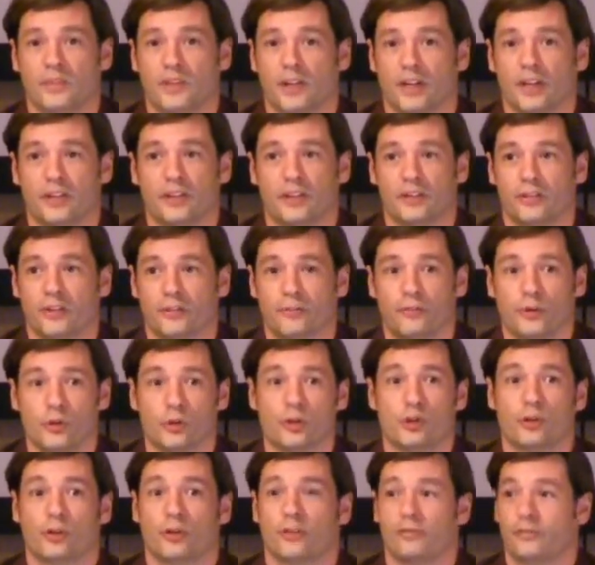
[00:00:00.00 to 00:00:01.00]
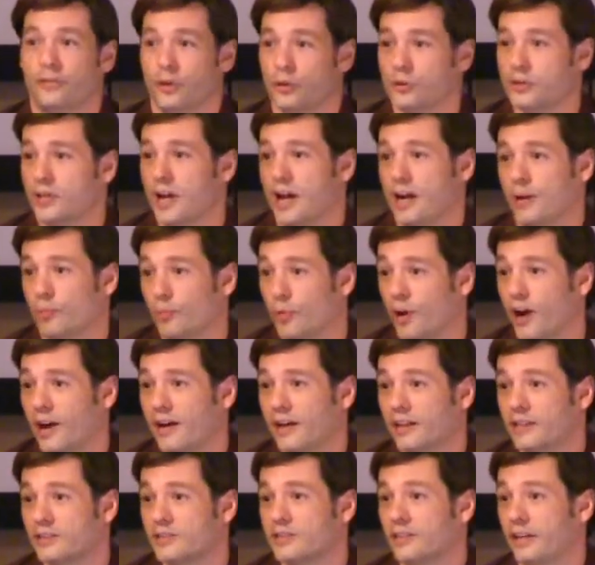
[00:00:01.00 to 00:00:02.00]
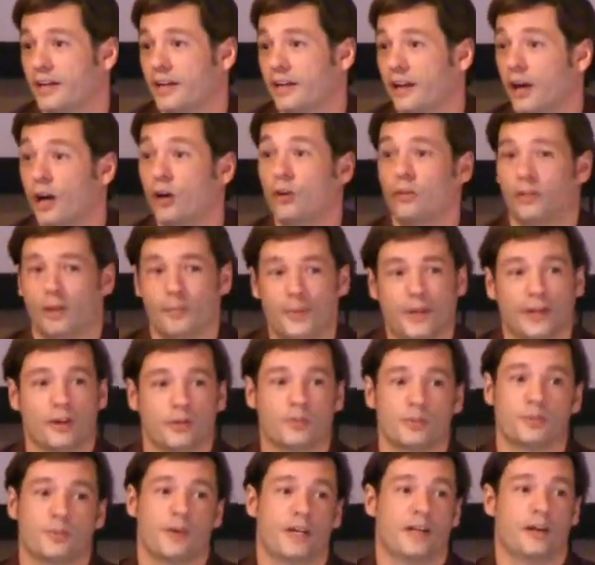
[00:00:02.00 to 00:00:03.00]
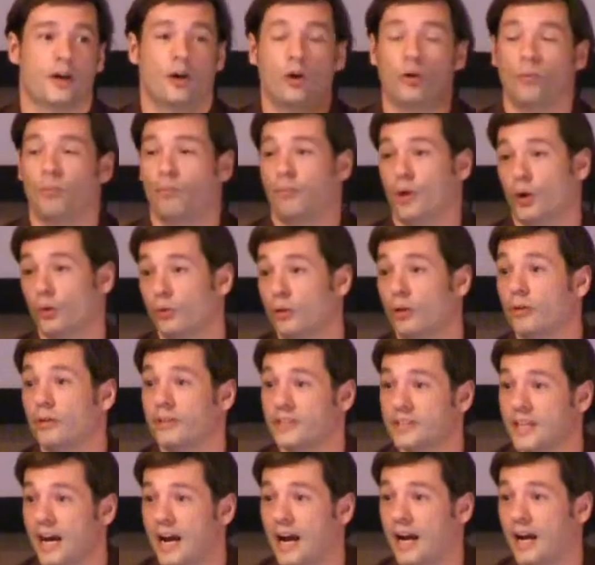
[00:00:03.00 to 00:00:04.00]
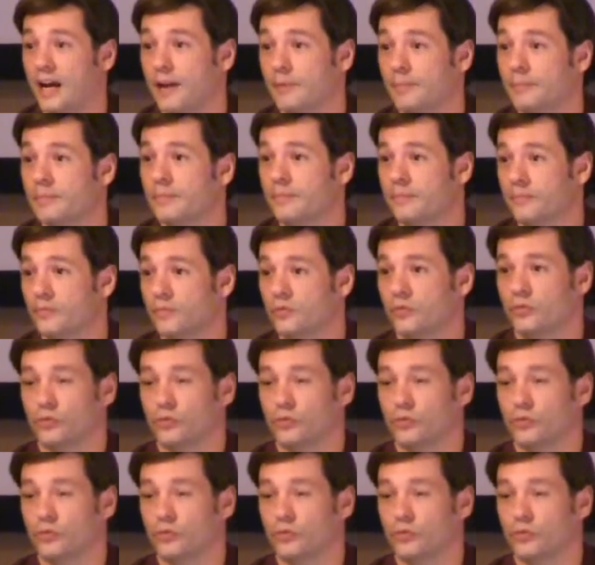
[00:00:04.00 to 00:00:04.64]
the, the future of those kind of products, like, oh, let me go spend a whole boatload of time